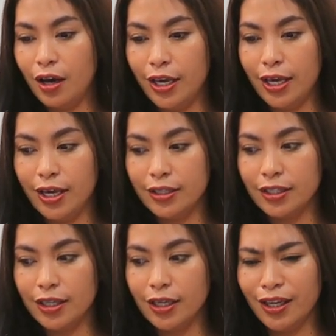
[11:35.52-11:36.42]
and
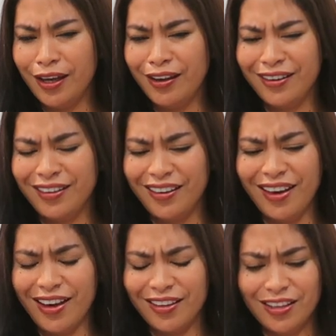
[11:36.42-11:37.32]
uh,
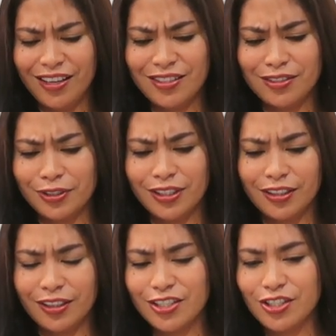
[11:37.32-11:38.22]
yeah, I think it's really
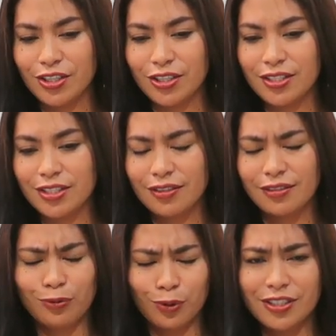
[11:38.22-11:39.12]
delicious.
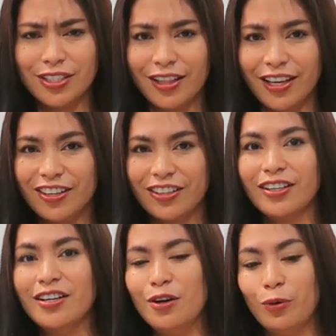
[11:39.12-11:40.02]
We'll see later
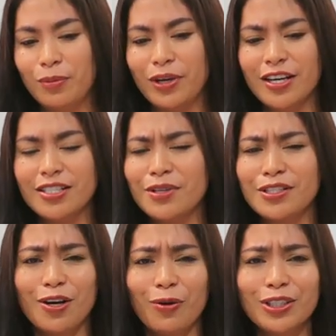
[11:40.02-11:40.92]
what my husband
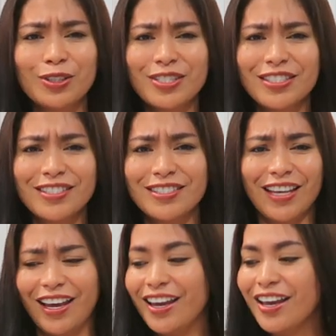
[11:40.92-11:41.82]
is going to
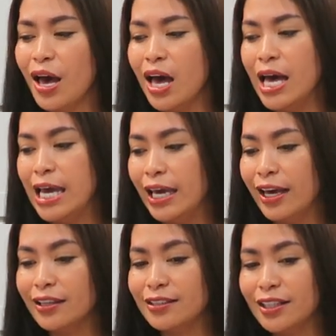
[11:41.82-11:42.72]
say.
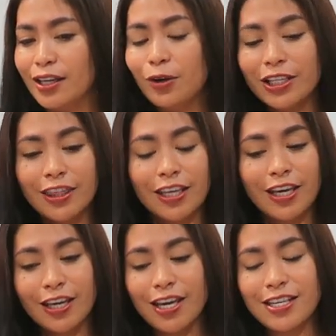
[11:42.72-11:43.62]
And the only
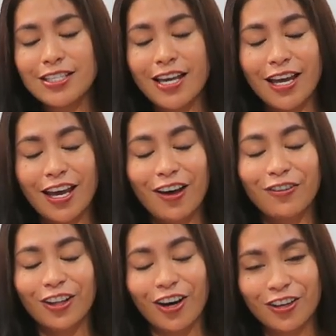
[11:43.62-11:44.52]
thing is that I
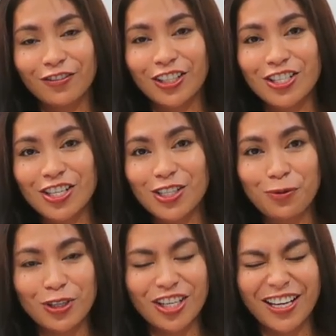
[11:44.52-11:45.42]
have a lot of dishes,
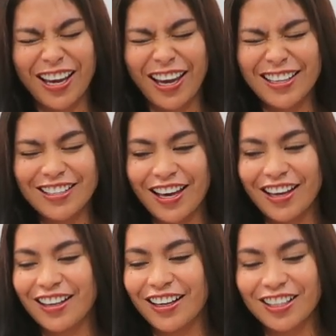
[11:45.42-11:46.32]
which I hate
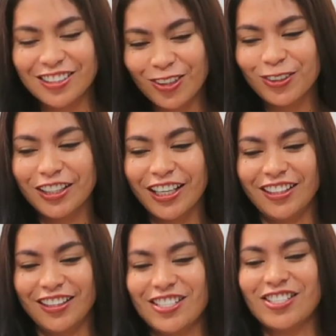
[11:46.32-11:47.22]
that. Like, I don't
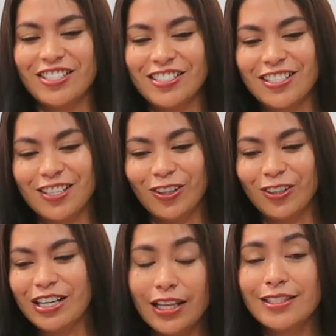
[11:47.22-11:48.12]
like dishes.
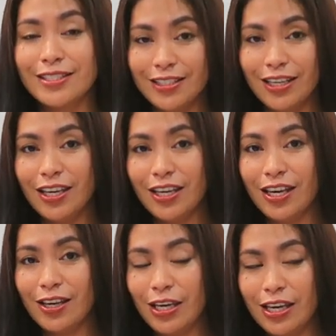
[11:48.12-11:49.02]
So let's see
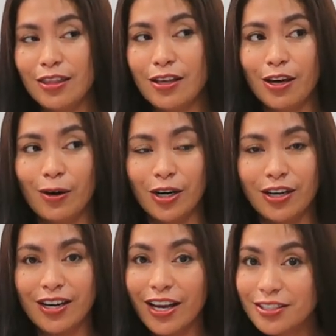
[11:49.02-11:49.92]
in our
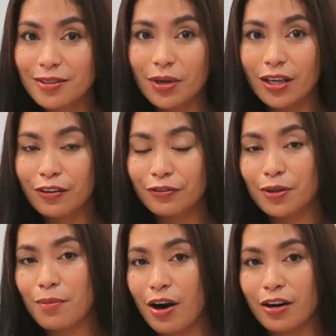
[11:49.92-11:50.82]
next meal for
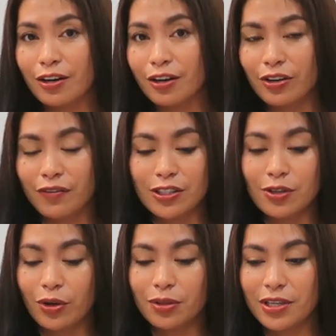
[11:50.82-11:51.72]
tomorrow if it's
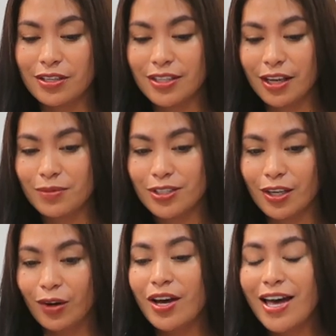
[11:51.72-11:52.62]
going to be the same.
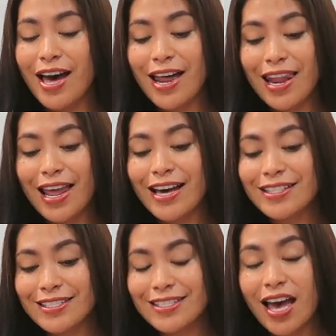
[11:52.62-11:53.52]
So
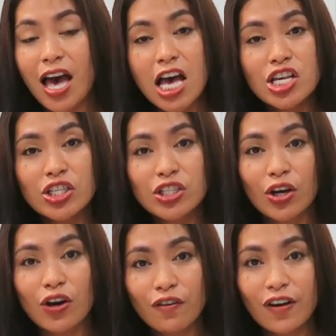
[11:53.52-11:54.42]
let's
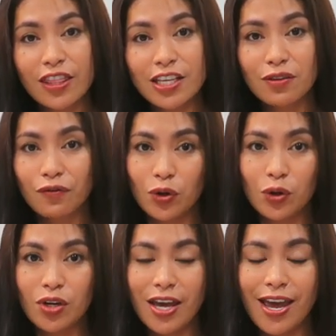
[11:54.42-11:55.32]
serve this
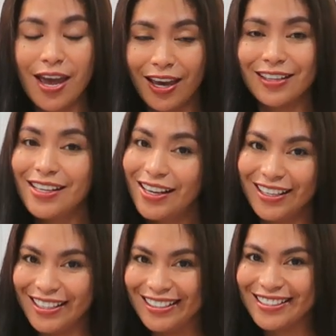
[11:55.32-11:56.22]
food and
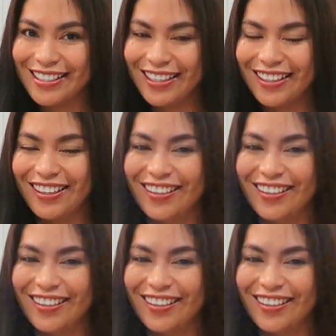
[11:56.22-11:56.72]
eat, all